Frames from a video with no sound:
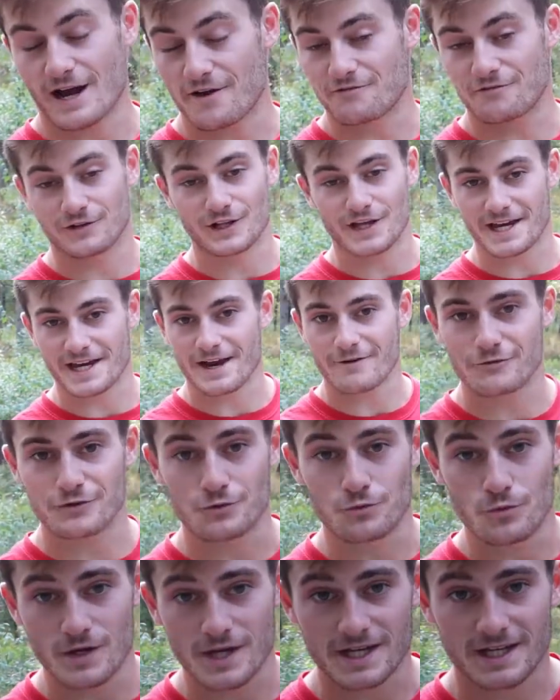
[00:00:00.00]
I feel like every
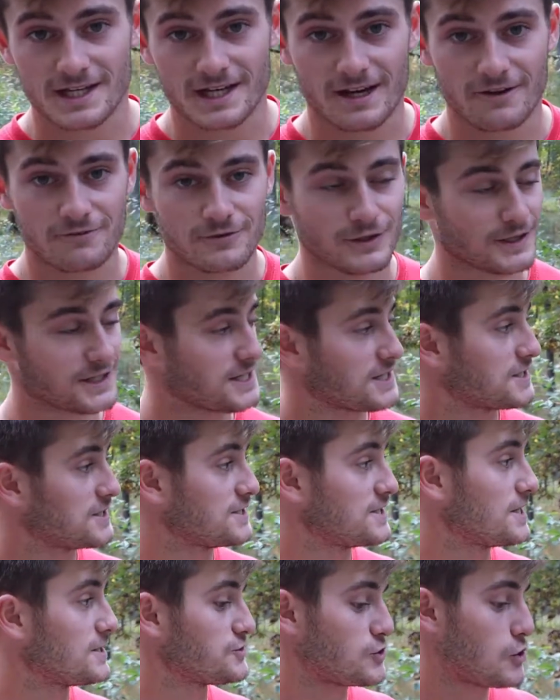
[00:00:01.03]
week I feel like I
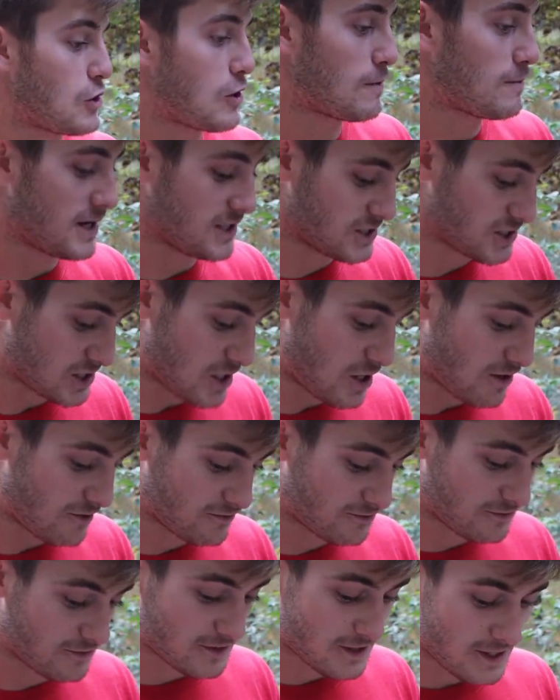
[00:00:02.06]
condense all my
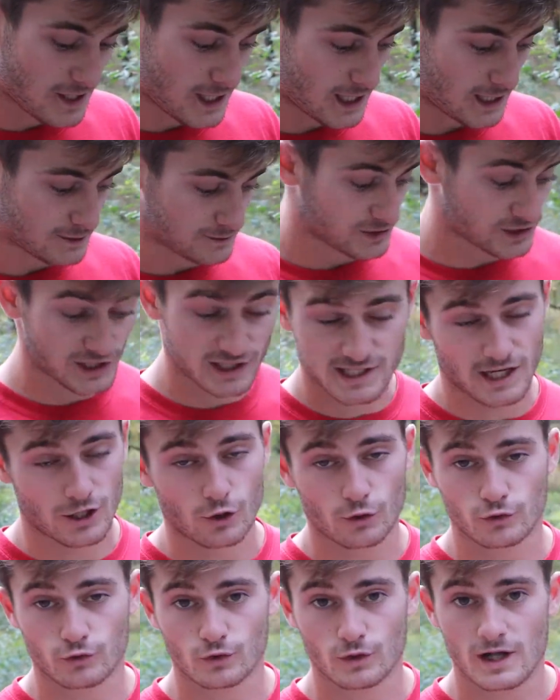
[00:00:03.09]
stuff um, just because I
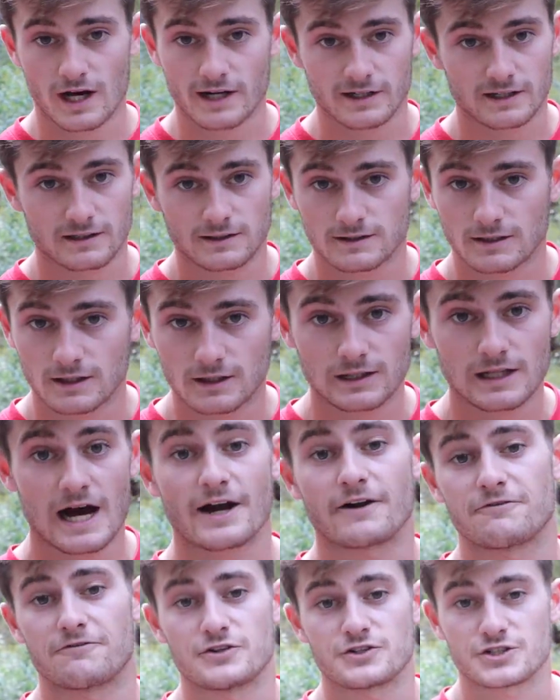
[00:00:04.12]
go through a lot of a
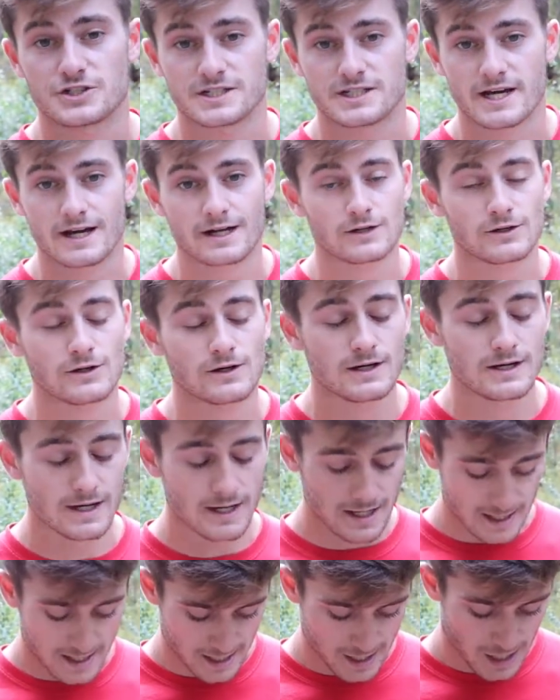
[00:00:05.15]
lot of fishing tackle.
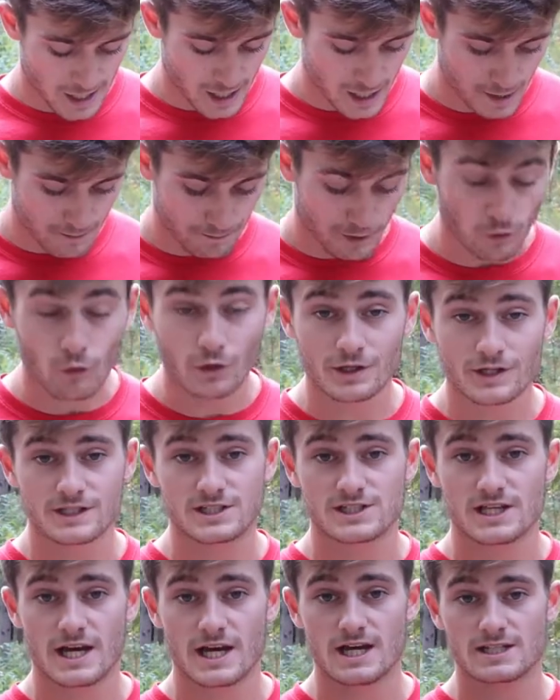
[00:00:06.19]
Um, but one of
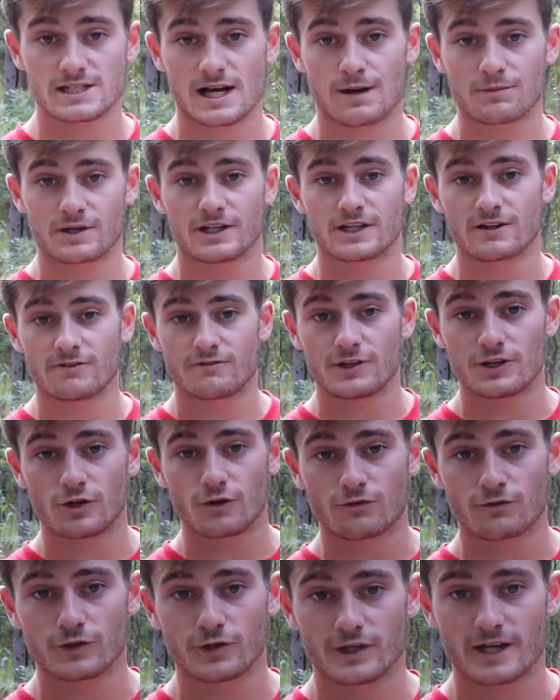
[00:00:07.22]
these days I'm gonna get a
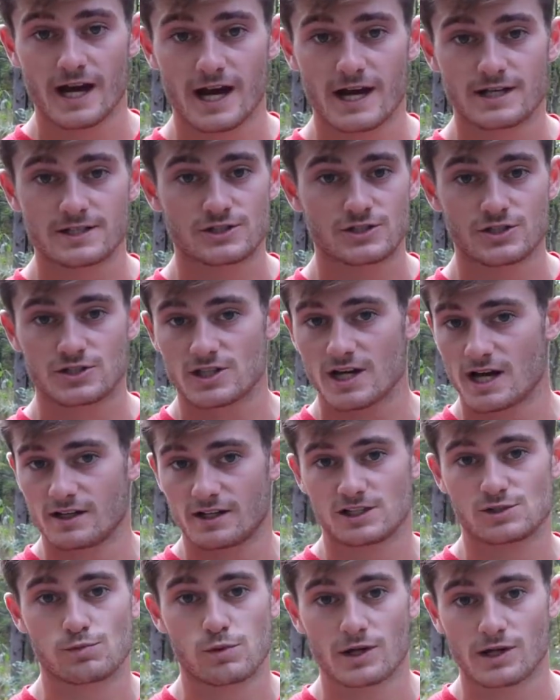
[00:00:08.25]
video for you guys just kind of
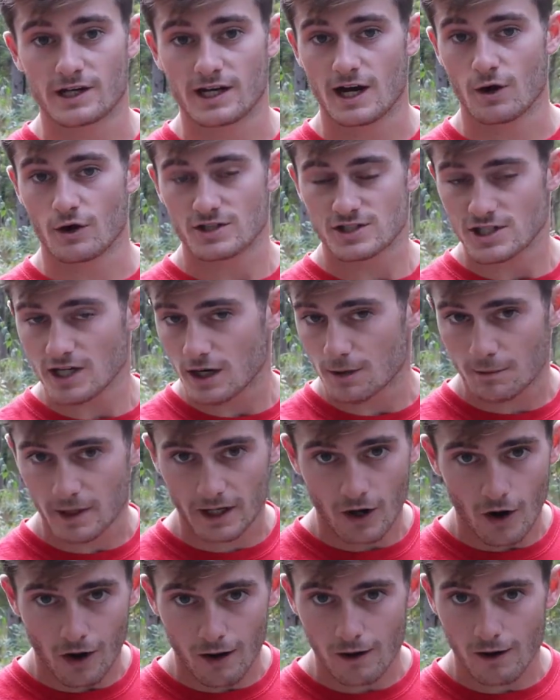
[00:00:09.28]
explaining how I set up my
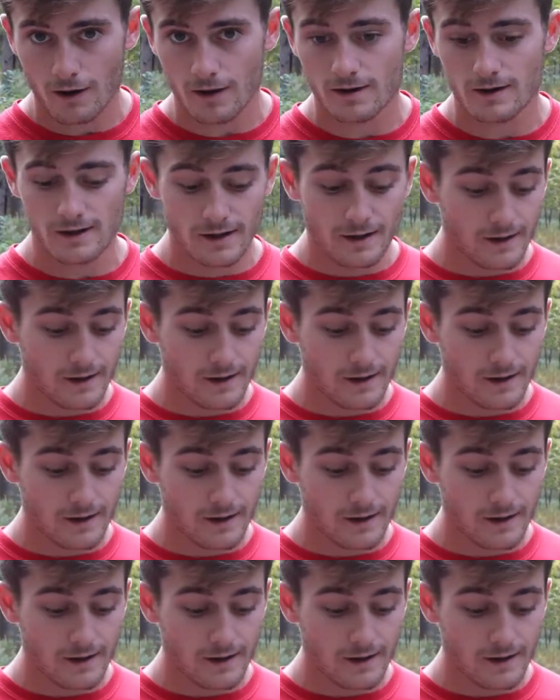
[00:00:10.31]
car